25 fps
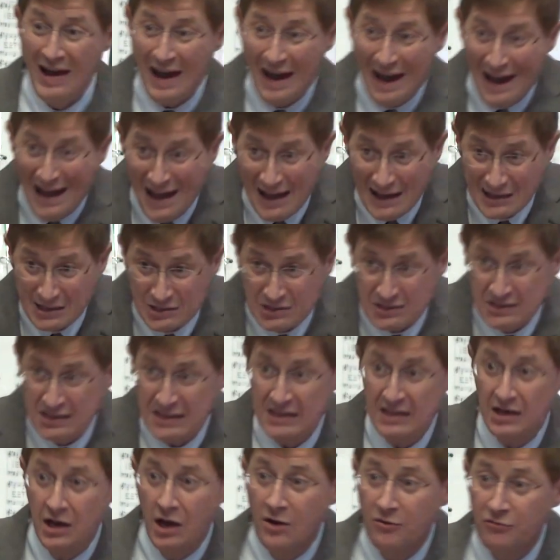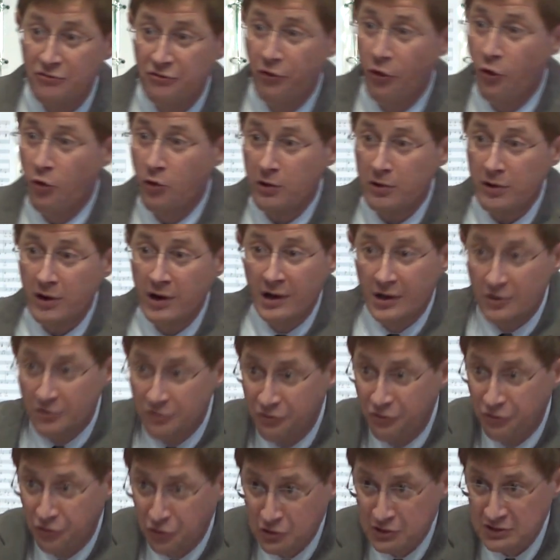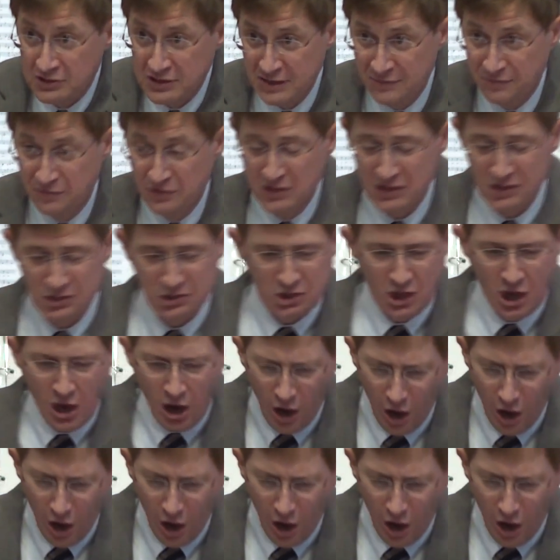asking for forgiveness,